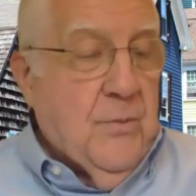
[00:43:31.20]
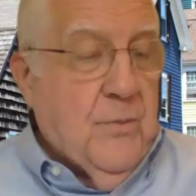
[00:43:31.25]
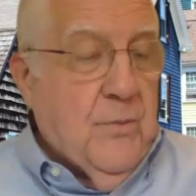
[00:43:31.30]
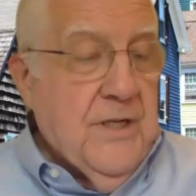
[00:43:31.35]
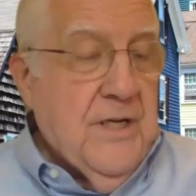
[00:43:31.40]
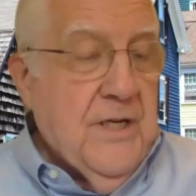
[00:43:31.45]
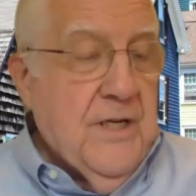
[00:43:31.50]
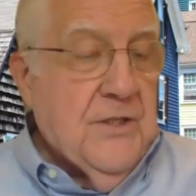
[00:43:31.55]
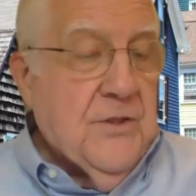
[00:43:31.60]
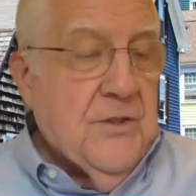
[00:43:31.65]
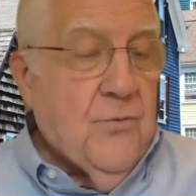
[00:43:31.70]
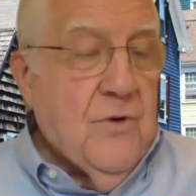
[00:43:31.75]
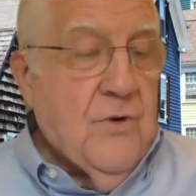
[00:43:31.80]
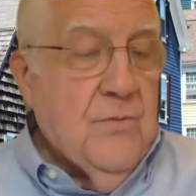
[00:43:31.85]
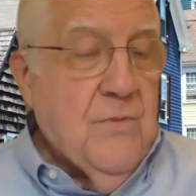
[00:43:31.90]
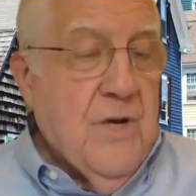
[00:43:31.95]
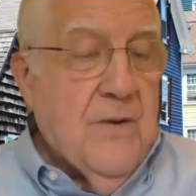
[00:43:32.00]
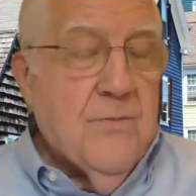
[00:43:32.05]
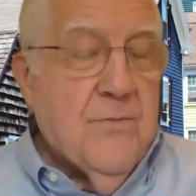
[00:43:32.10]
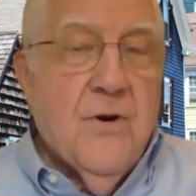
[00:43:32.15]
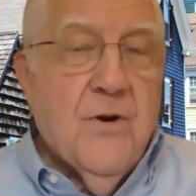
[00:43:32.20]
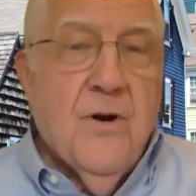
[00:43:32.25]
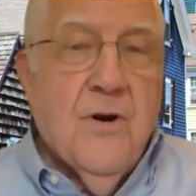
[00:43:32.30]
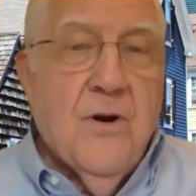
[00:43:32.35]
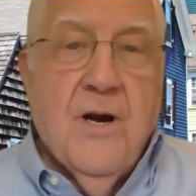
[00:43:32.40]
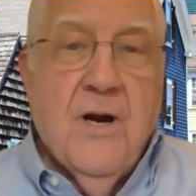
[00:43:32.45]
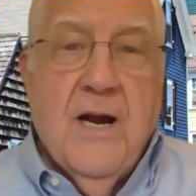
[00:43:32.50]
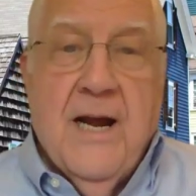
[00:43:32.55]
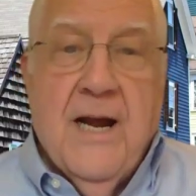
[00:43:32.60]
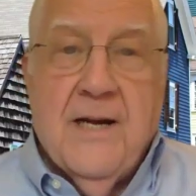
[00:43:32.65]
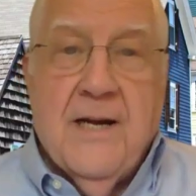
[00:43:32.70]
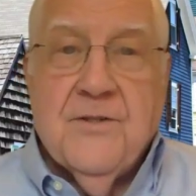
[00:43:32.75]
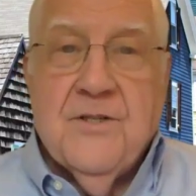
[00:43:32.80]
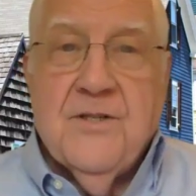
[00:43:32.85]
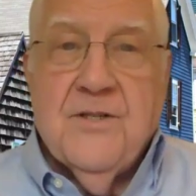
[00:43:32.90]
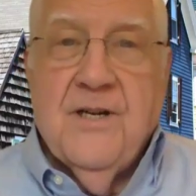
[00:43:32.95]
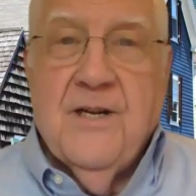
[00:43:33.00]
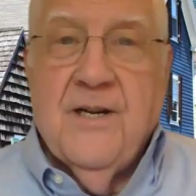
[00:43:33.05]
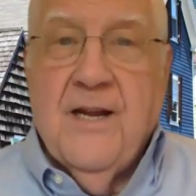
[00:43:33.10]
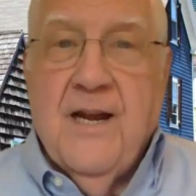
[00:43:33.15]
"Please remember
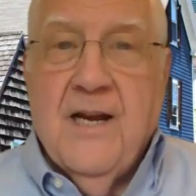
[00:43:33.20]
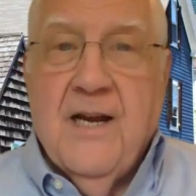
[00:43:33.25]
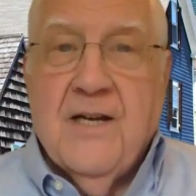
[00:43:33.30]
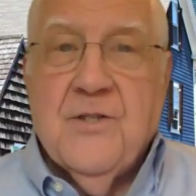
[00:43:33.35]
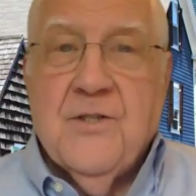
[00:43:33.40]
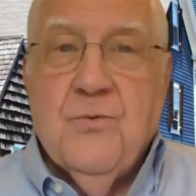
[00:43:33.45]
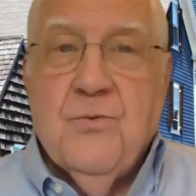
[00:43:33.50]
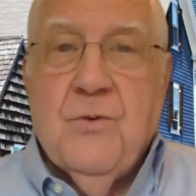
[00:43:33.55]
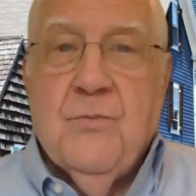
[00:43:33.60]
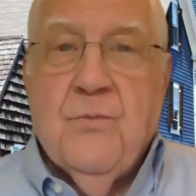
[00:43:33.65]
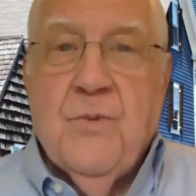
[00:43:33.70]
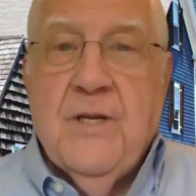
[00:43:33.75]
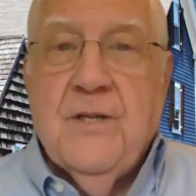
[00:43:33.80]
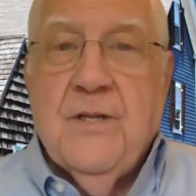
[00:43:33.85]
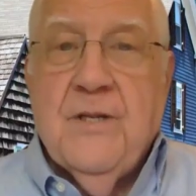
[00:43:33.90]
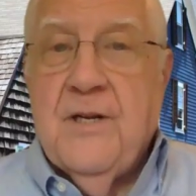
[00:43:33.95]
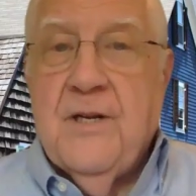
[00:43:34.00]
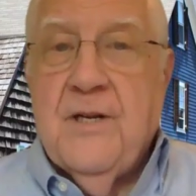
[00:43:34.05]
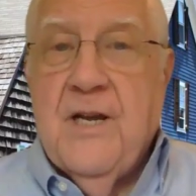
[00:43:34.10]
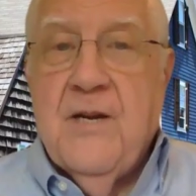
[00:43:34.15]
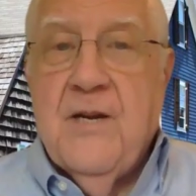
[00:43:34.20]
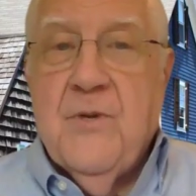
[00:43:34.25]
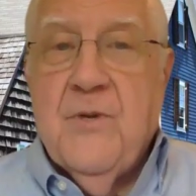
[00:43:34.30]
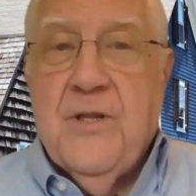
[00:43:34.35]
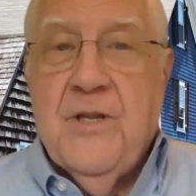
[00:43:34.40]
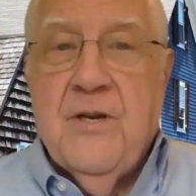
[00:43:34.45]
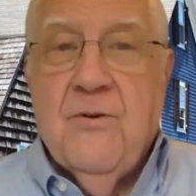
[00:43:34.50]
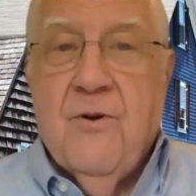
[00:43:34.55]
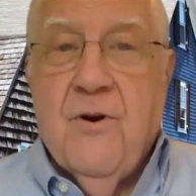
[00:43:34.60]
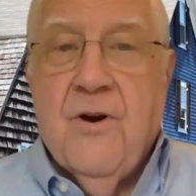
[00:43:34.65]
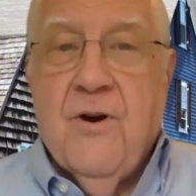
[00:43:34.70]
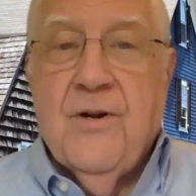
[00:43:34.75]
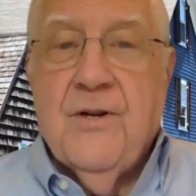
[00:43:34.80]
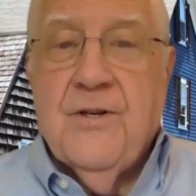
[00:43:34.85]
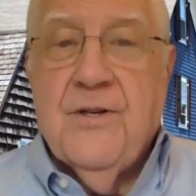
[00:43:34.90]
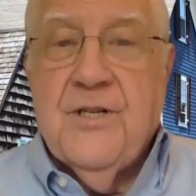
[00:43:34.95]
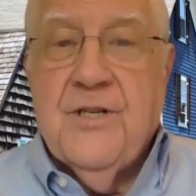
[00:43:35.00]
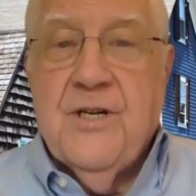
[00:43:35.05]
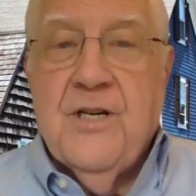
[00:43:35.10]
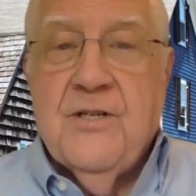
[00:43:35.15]
X," and X would be the name of the
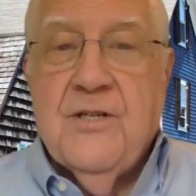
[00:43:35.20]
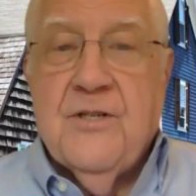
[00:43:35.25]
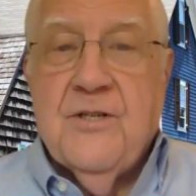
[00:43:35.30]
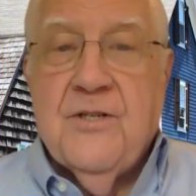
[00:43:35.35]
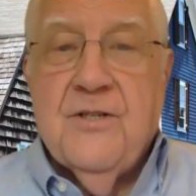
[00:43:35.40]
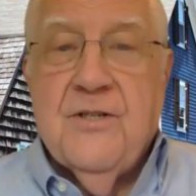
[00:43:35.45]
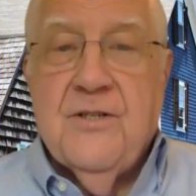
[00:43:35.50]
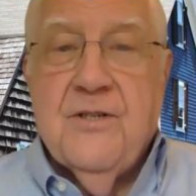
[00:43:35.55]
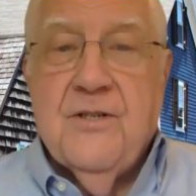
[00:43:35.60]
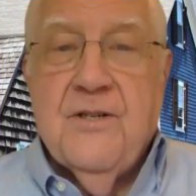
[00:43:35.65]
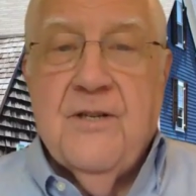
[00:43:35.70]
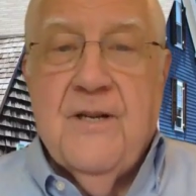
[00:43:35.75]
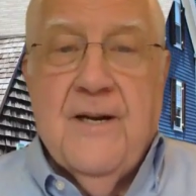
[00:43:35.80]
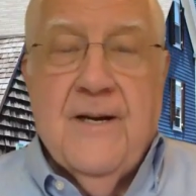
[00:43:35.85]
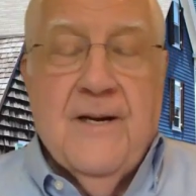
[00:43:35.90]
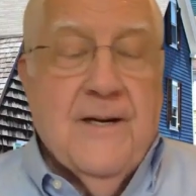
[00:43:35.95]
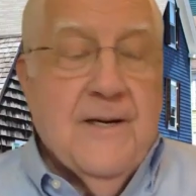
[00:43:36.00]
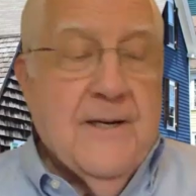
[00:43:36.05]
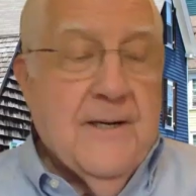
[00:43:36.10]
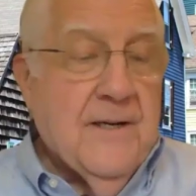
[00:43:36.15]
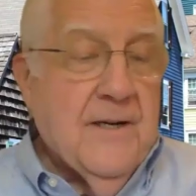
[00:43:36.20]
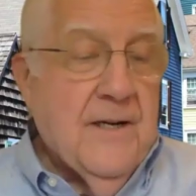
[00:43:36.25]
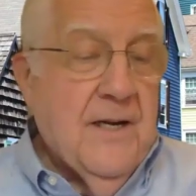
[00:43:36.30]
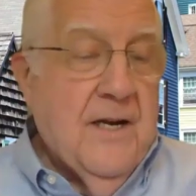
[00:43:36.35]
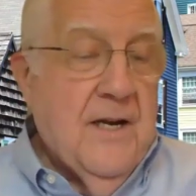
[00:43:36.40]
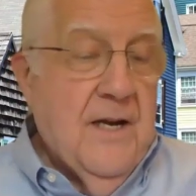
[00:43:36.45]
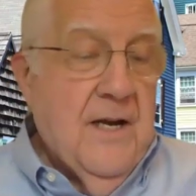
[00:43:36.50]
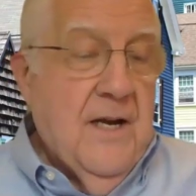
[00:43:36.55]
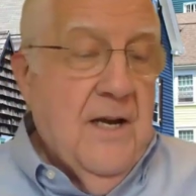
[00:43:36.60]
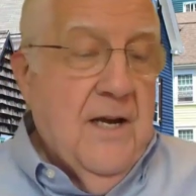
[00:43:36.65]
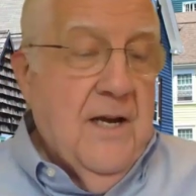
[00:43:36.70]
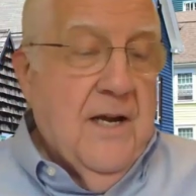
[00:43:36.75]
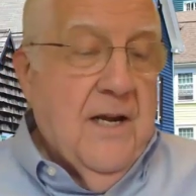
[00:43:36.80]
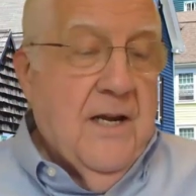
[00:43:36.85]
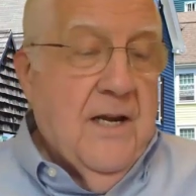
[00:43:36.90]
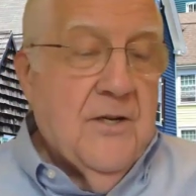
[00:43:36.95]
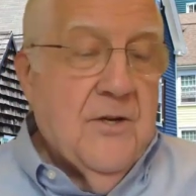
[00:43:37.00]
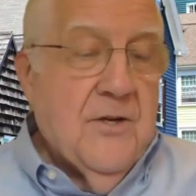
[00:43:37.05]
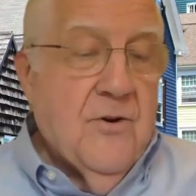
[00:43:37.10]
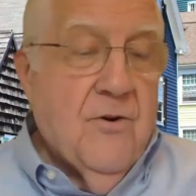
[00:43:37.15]
organization, uh,
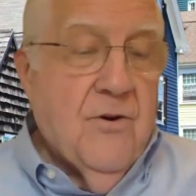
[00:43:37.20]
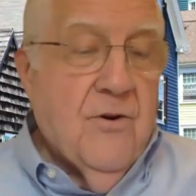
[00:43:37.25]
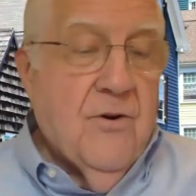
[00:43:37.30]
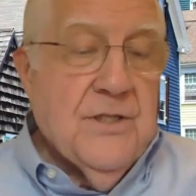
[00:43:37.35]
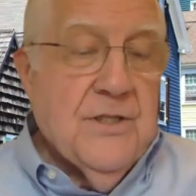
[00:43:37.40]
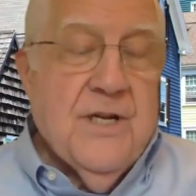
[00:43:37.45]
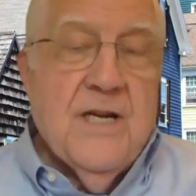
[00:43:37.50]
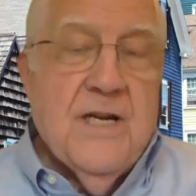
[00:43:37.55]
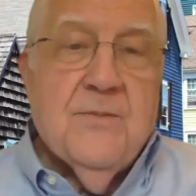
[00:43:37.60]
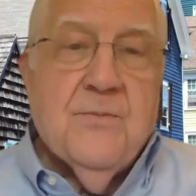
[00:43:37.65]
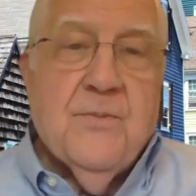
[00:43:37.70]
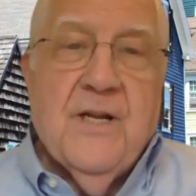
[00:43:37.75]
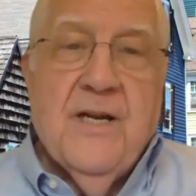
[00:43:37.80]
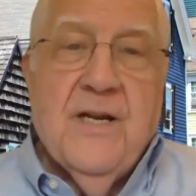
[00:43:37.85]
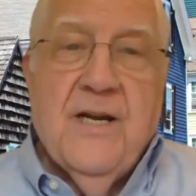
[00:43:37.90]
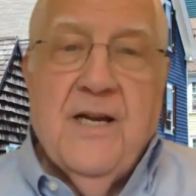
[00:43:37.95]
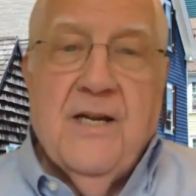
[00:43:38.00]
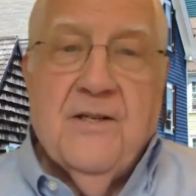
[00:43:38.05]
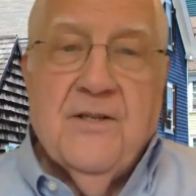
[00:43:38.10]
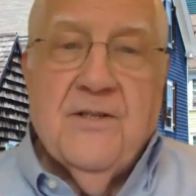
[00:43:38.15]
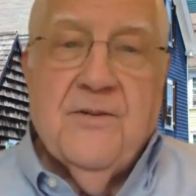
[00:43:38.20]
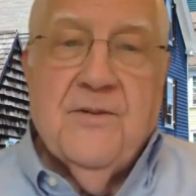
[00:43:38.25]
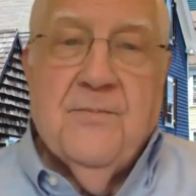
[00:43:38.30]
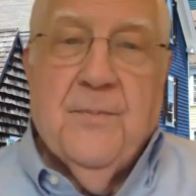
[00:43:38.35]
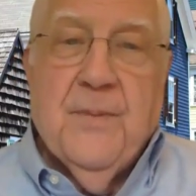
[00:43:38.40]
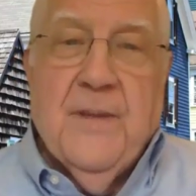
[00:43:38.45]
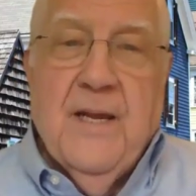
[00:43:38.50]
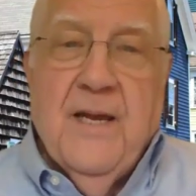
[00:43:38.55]
in your estate plans.